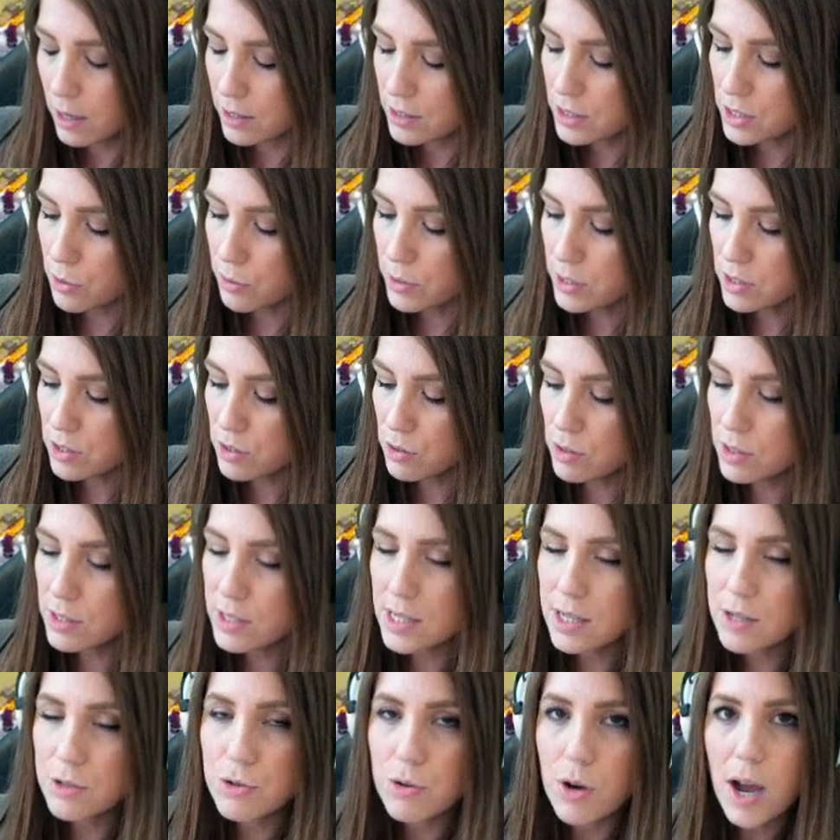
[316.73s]
So as soon
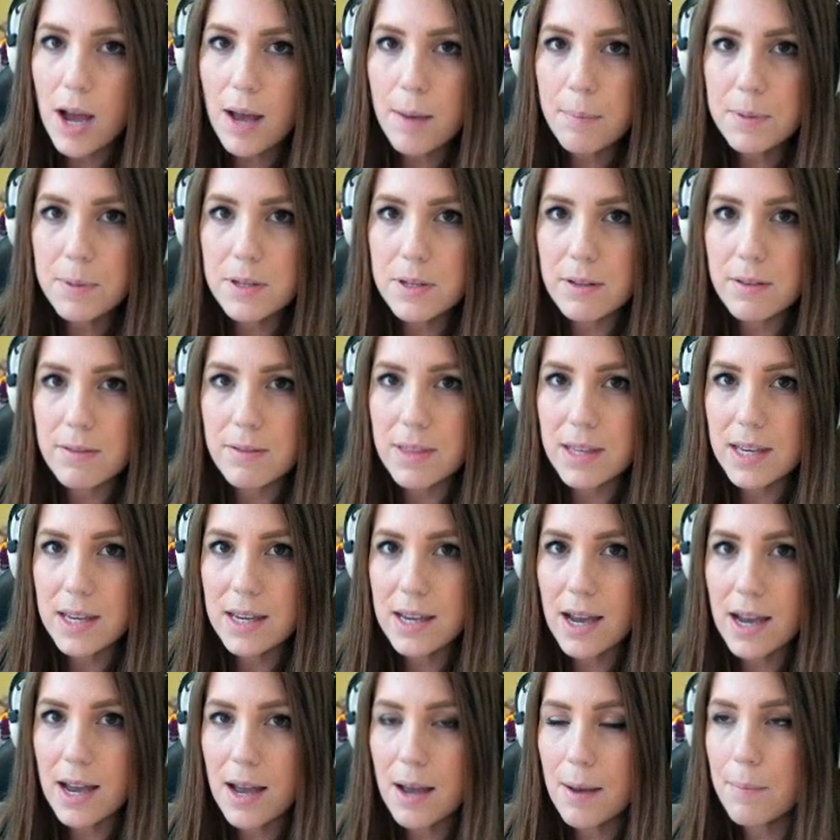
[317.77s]
as I dropped,
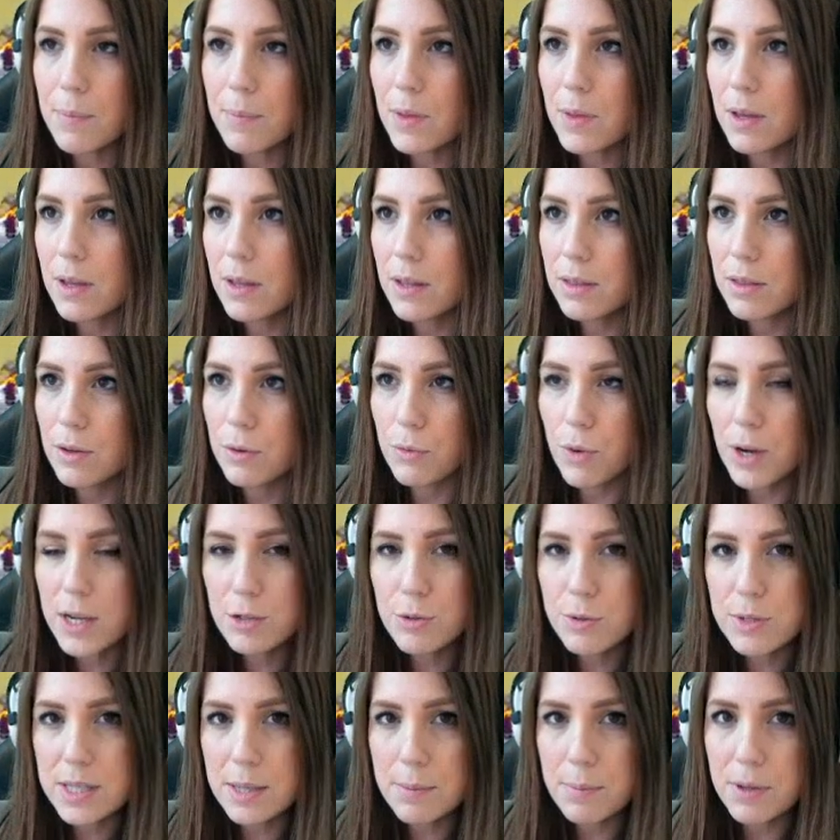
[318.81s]
the, um, the
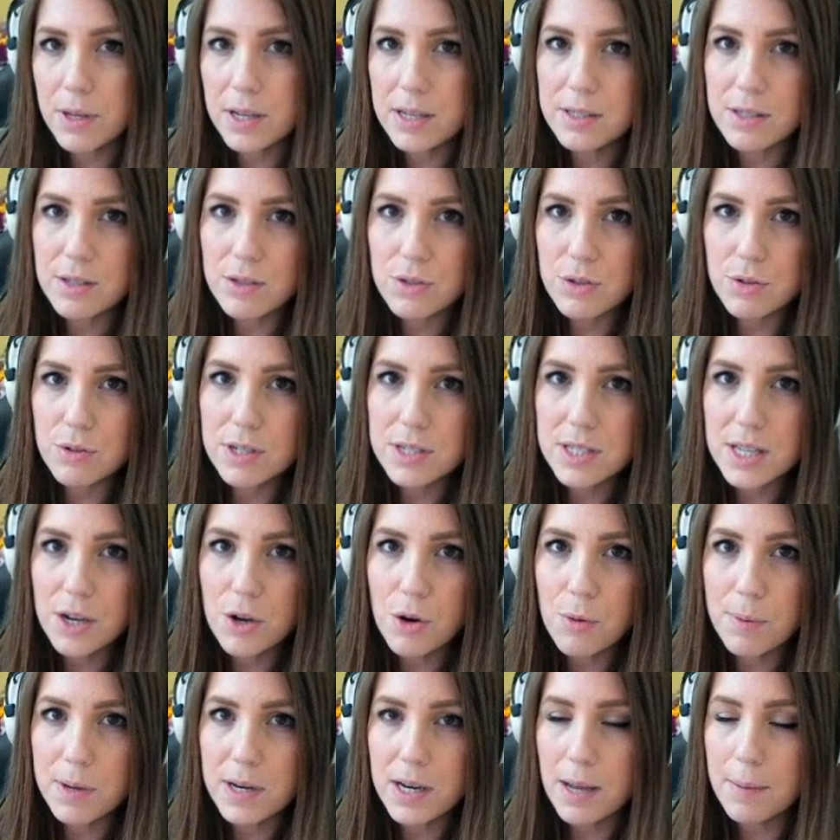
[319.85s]
Rage was in place. As soon as I
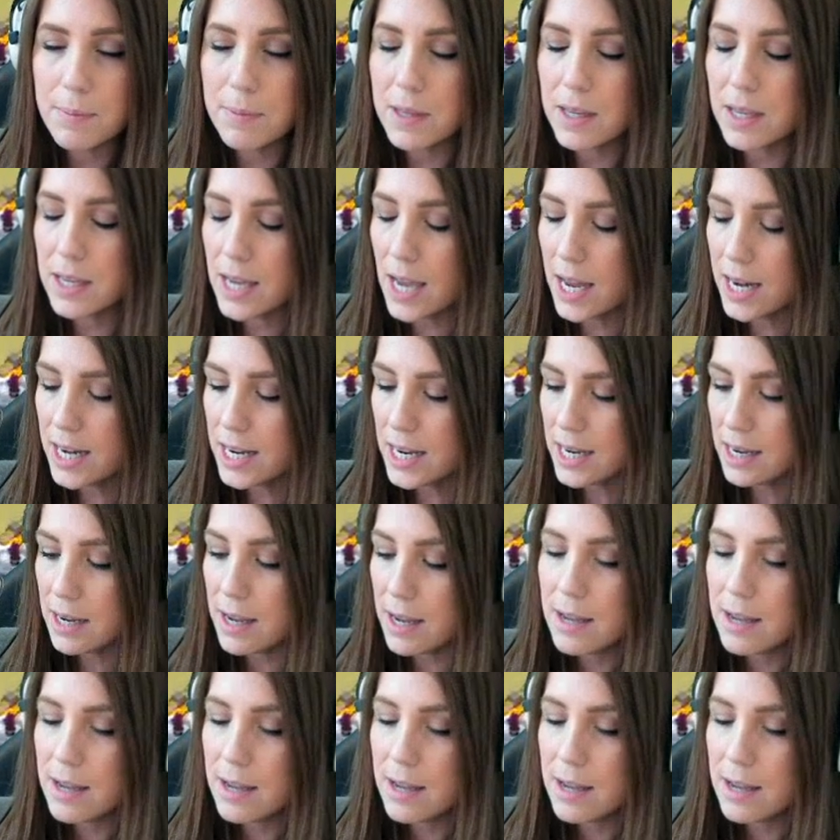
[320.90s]
opened up the Yeti,